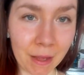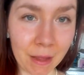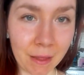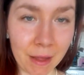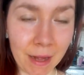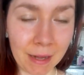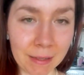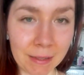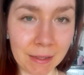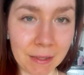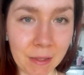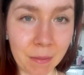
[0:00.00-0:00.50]

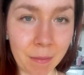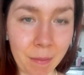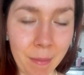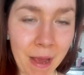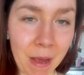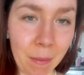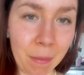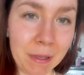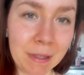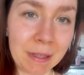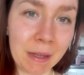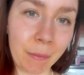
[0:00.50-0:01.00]
That's
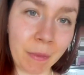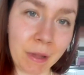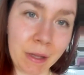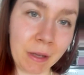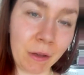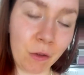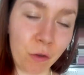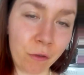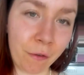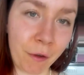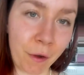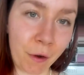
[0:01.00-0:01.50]
maybe something
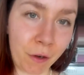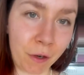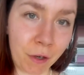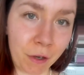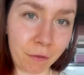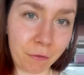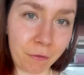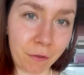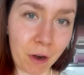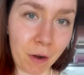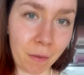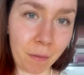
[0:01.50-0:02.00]
you've
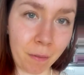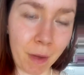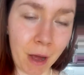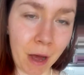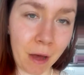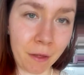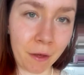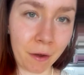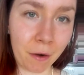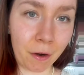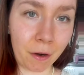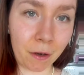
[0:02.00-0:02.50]
heard from
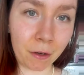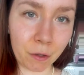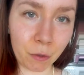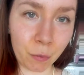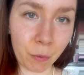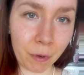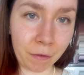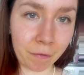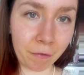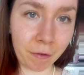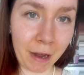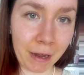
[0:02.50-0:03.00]
other
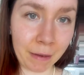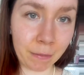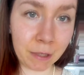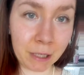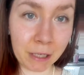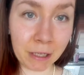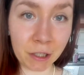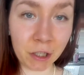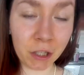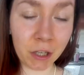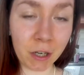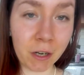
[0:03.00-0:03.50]
twin flame
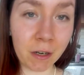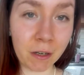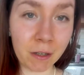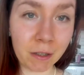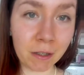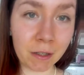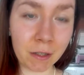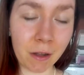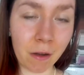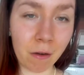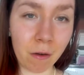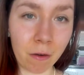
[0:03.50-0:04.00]

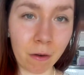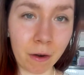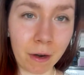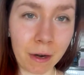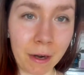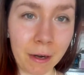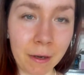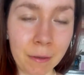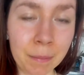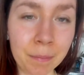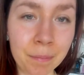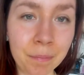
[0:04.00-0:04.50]
teachers or